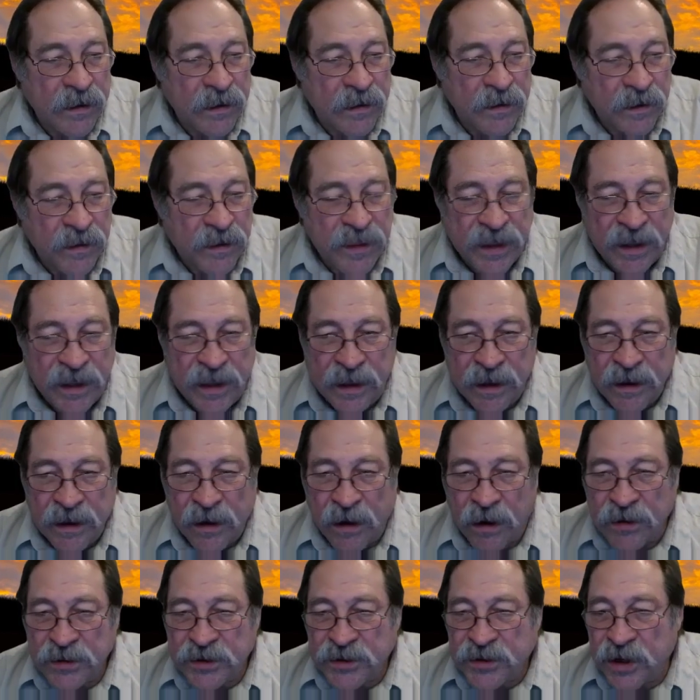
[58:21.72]
the
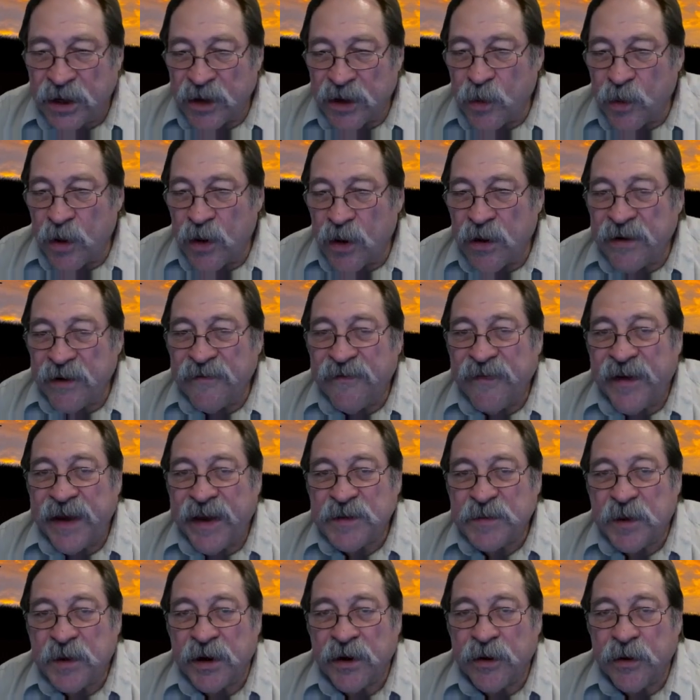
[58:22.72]
Archery Talk 101
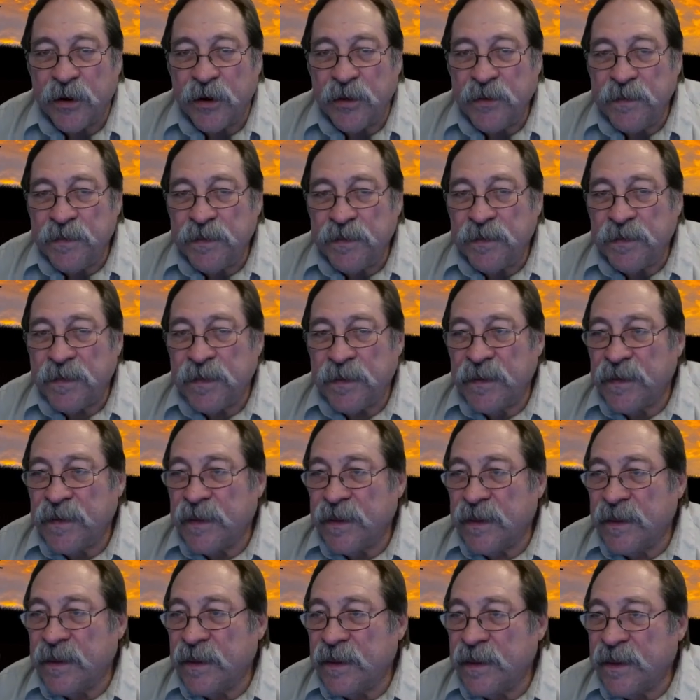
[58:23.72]
Facebook group
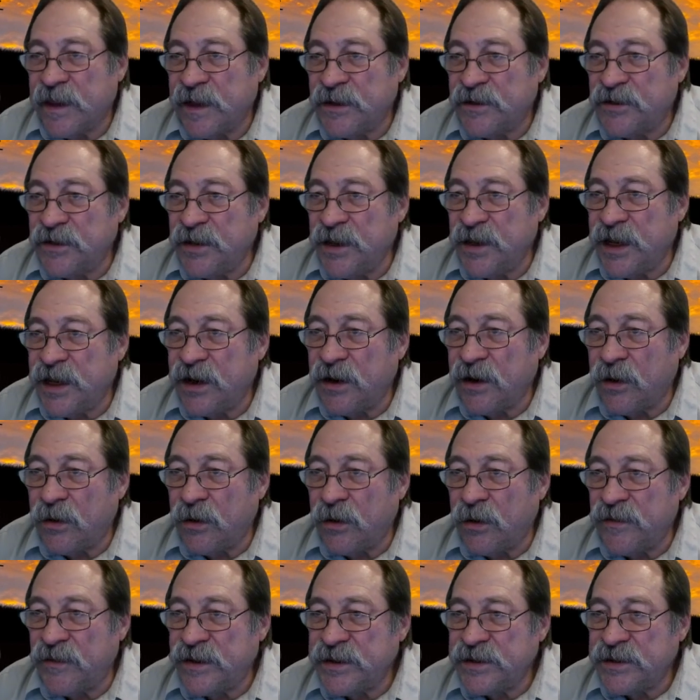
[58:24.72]
that you can get a
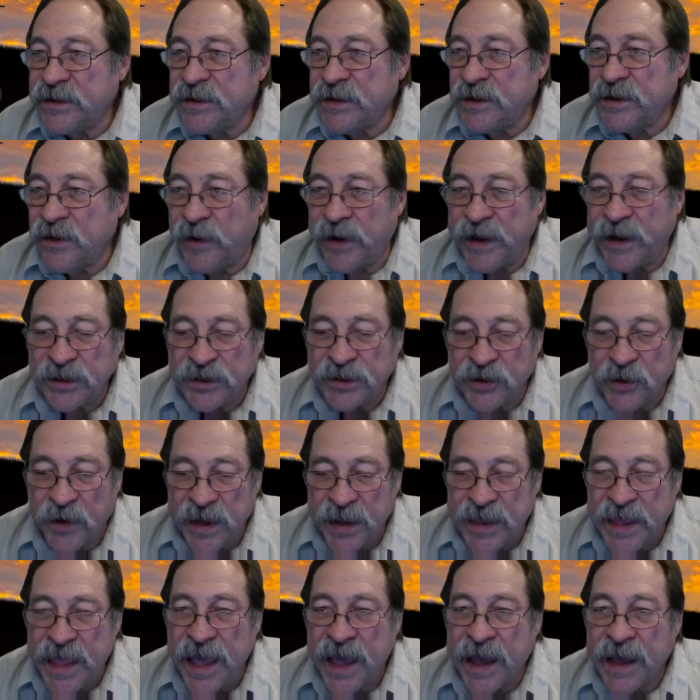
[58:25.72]
hold of us. Go ahead and
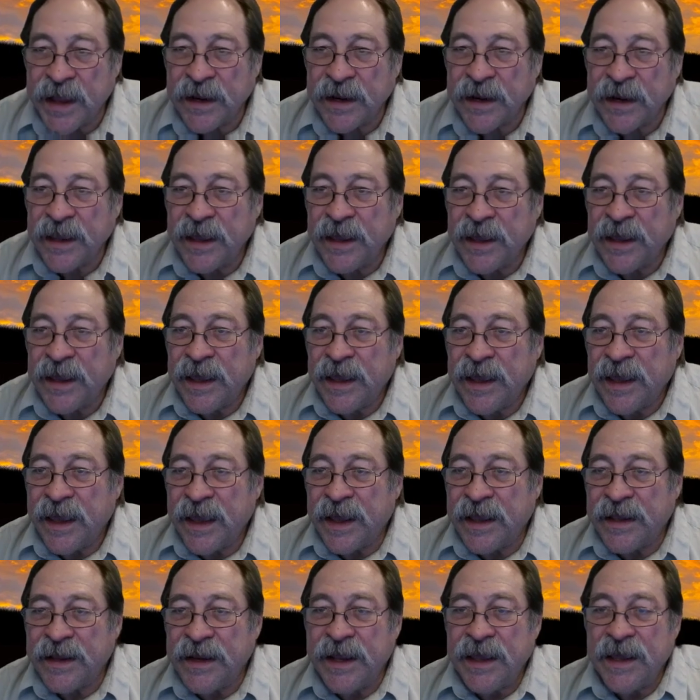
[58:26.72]
join that.
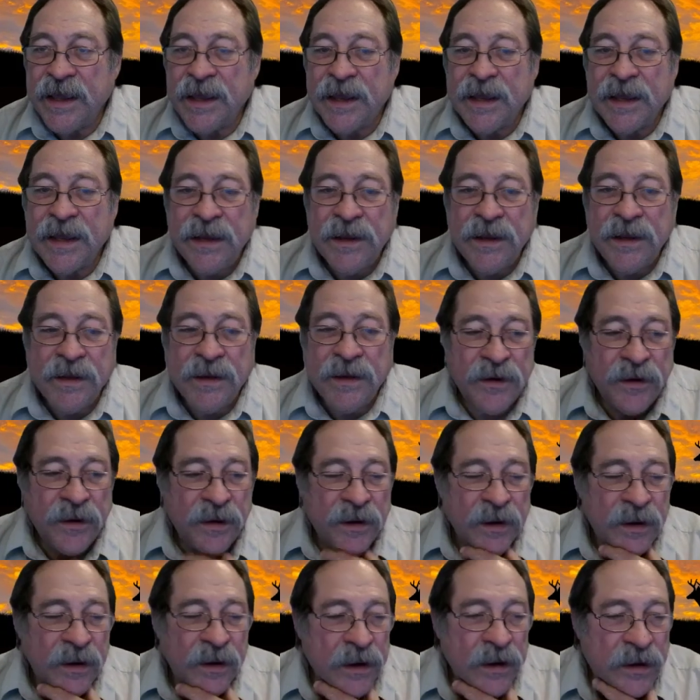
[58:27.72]
And then
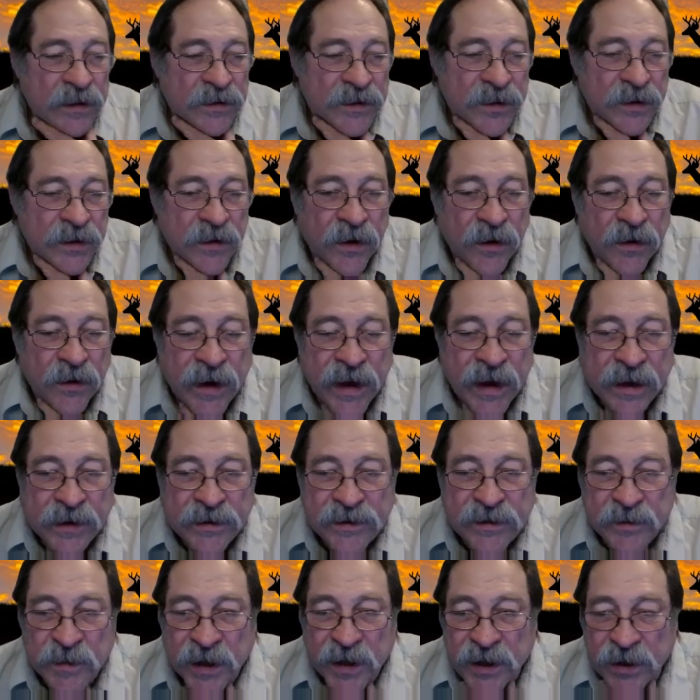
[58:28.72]
you can also go
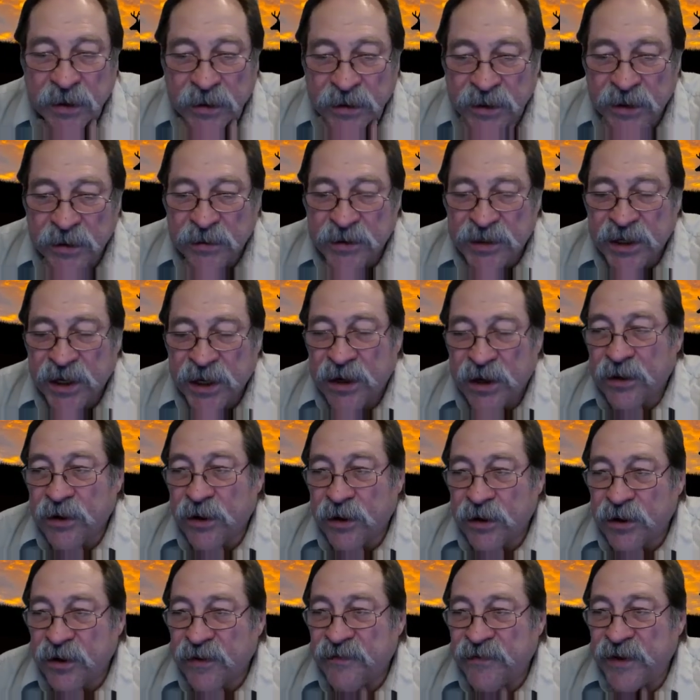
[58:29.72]
out to my YouTube channel,
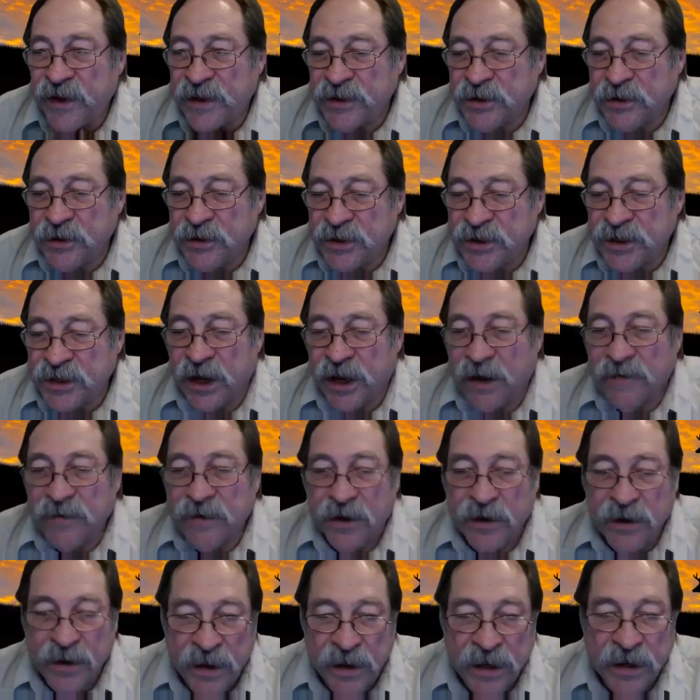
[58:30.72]
Learn to Fix It Yourself.
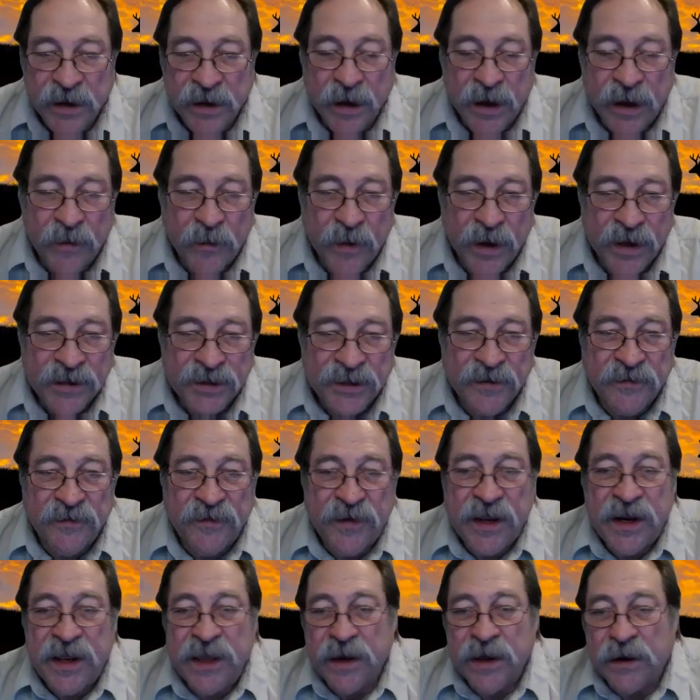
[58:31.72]
There you can watch the
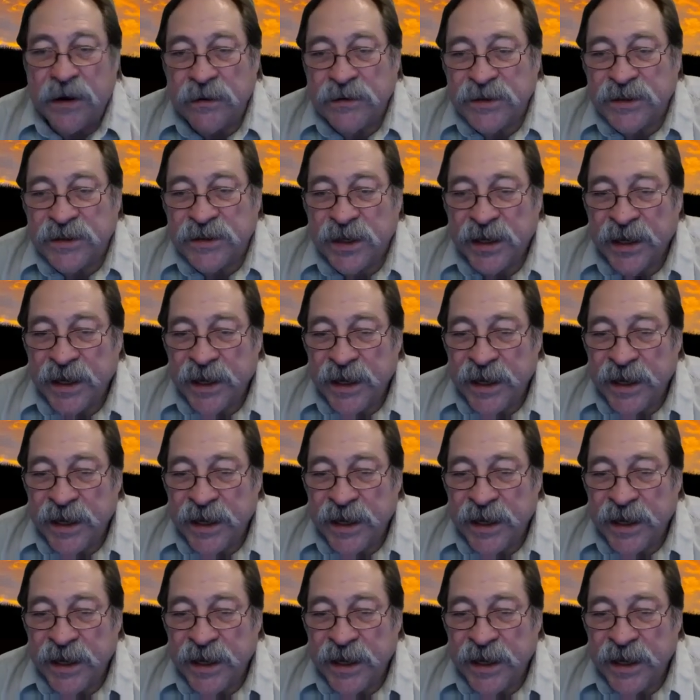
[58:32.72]
videos.